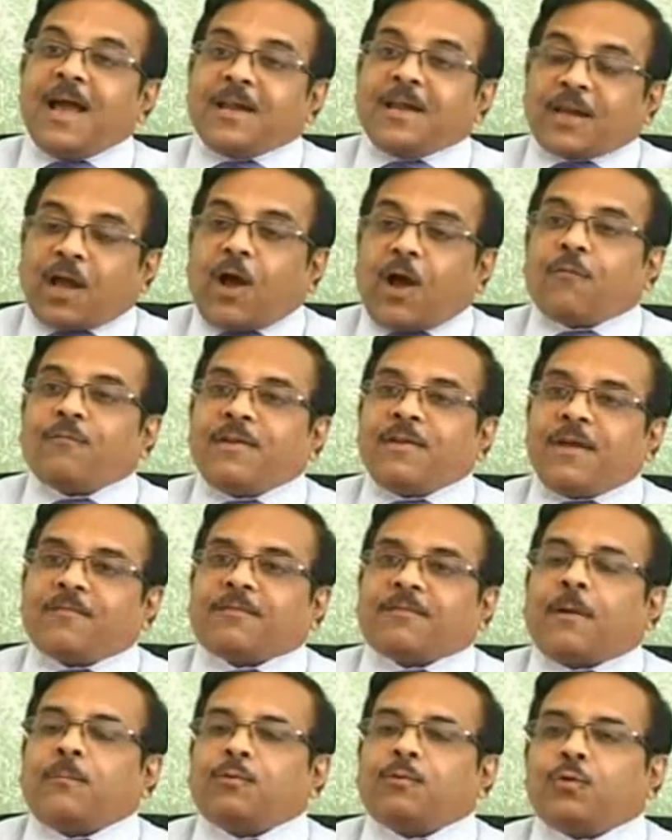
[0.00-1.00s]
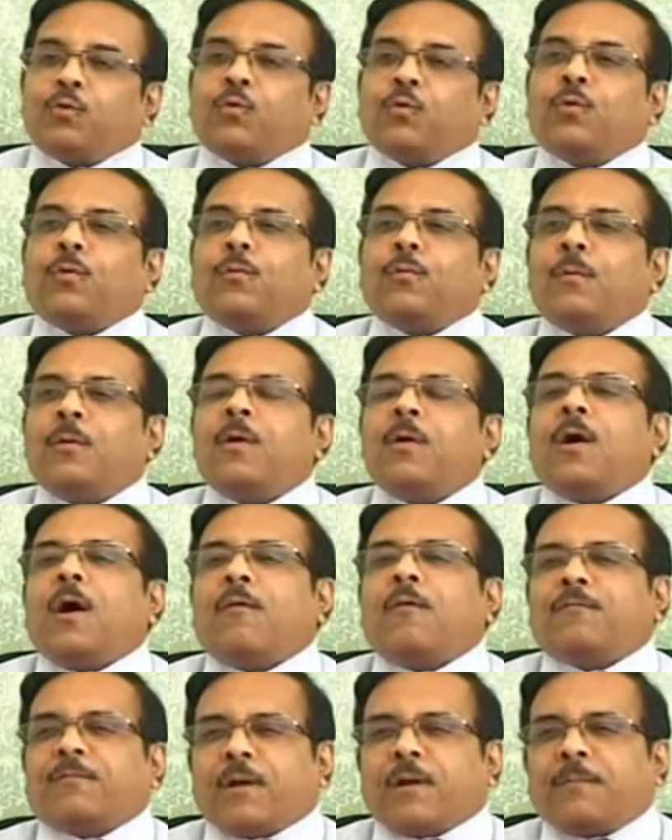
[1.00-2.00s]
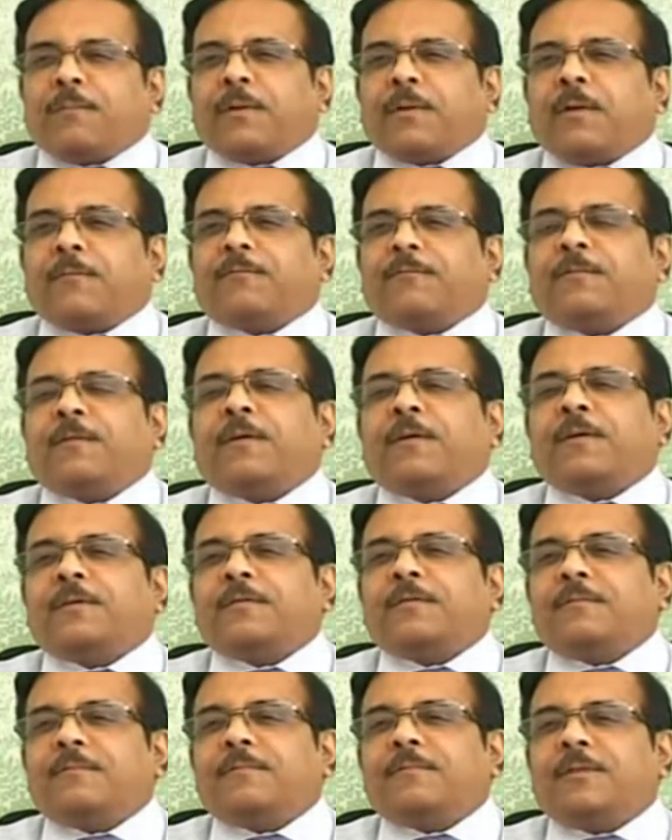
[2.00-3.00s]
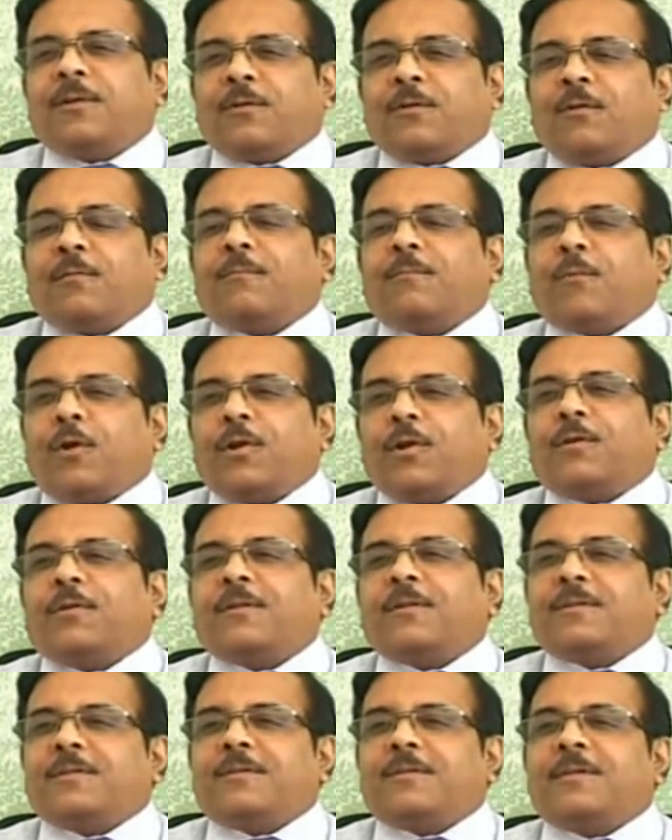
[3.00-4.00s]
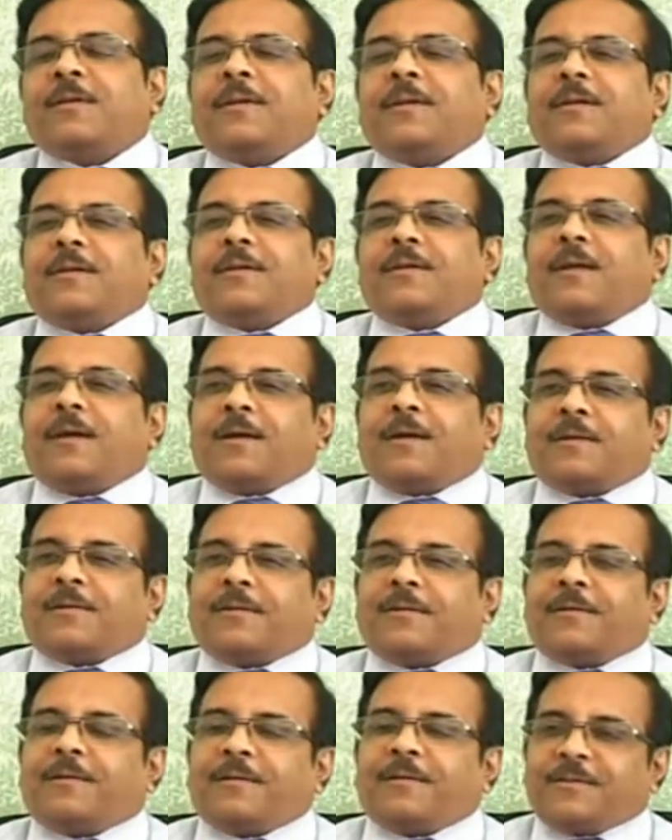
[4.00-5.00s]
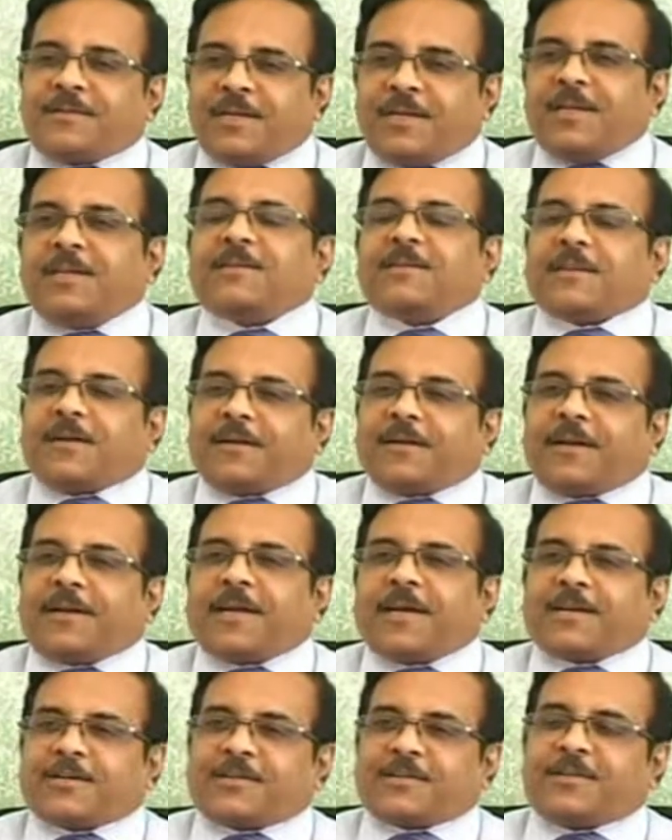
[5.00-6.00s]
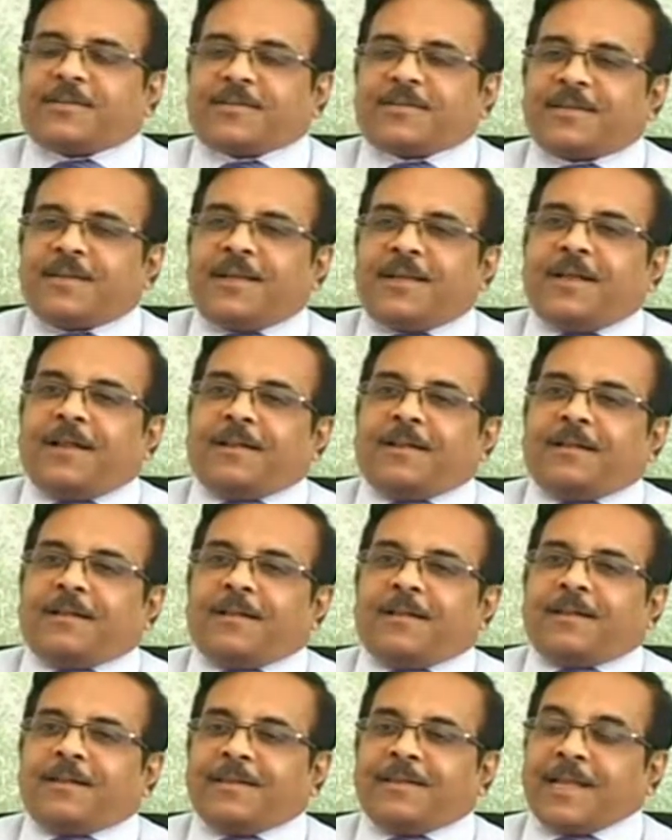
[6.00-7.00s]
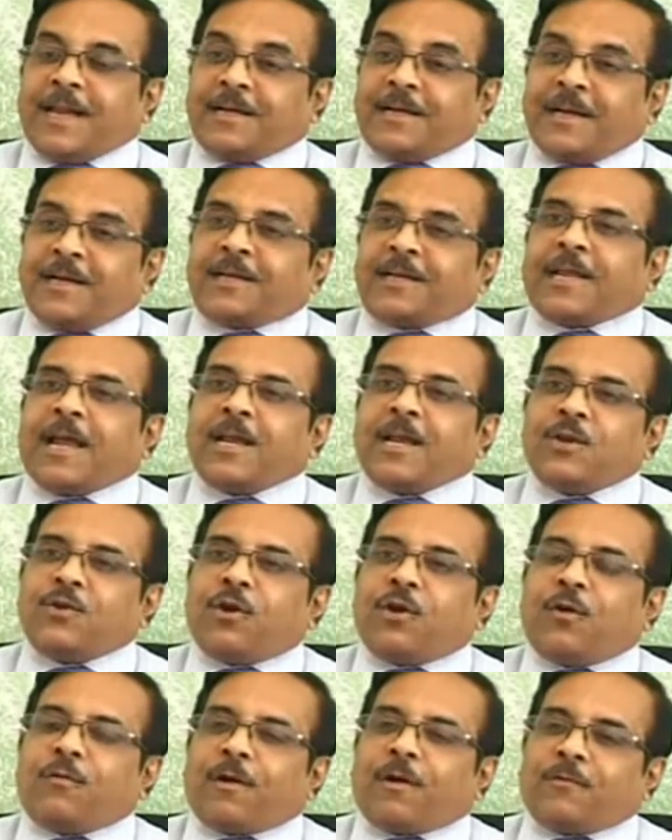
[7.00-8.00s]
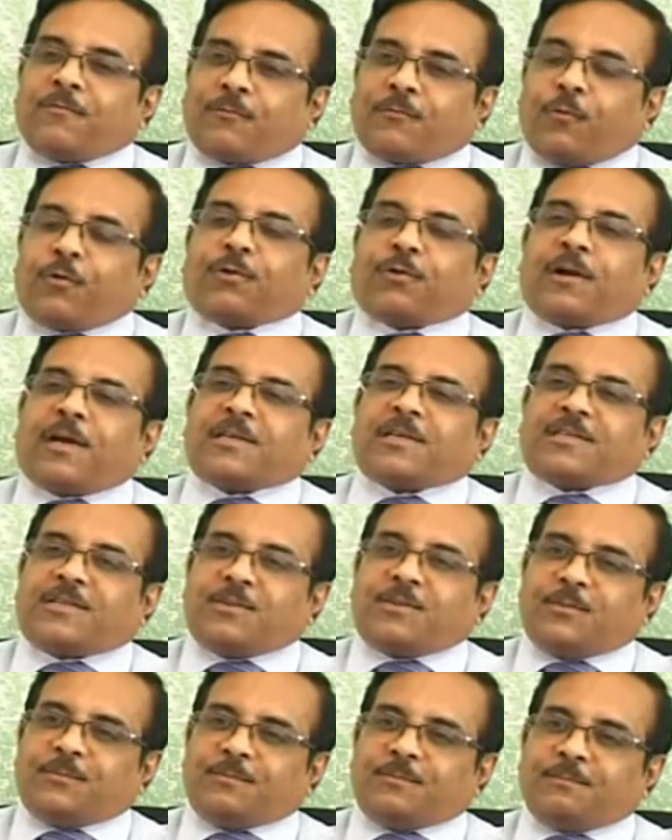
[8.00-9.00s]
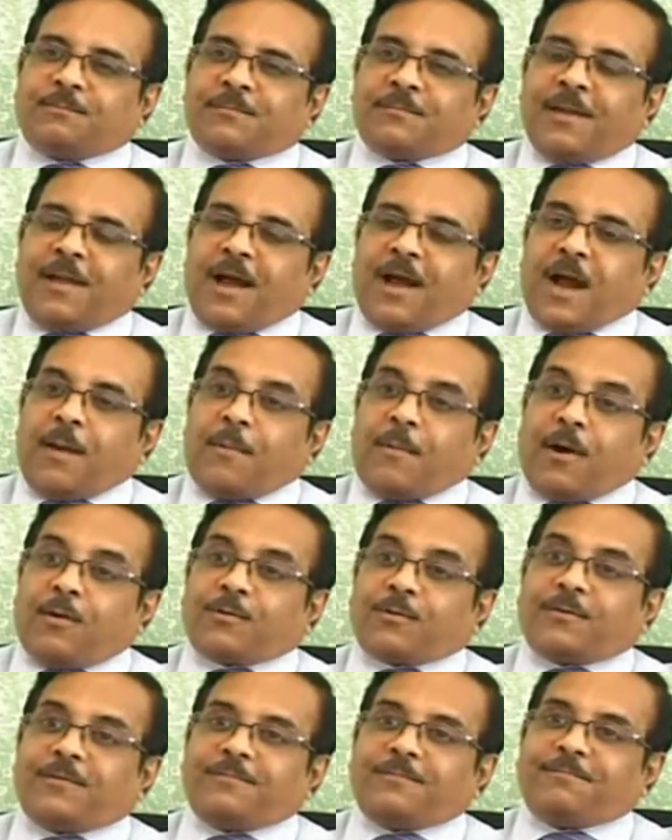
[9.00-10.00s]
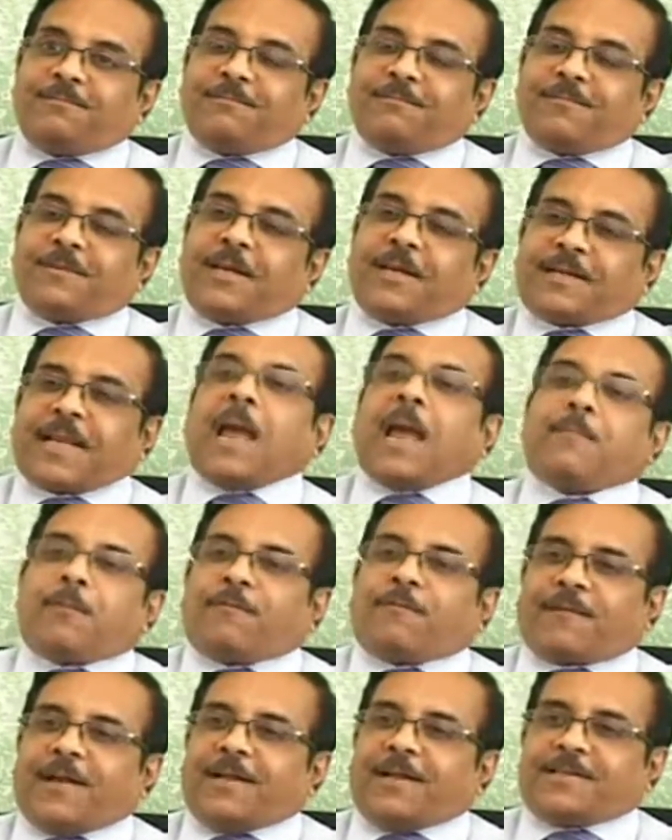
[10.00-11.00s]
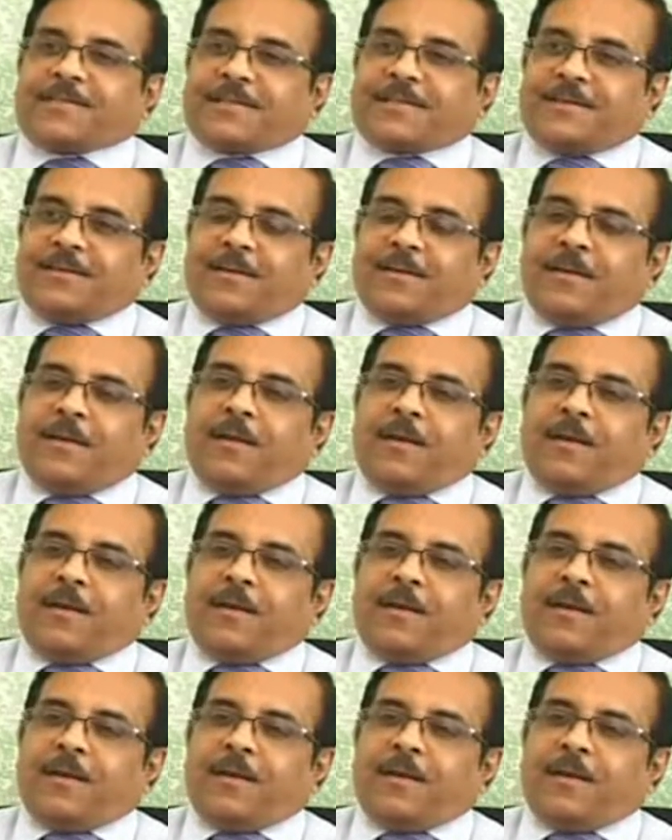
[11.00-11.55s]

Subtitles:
And now we have come to know of couple of molecular genes and detections that can tell you and forecast you about the type of cancer.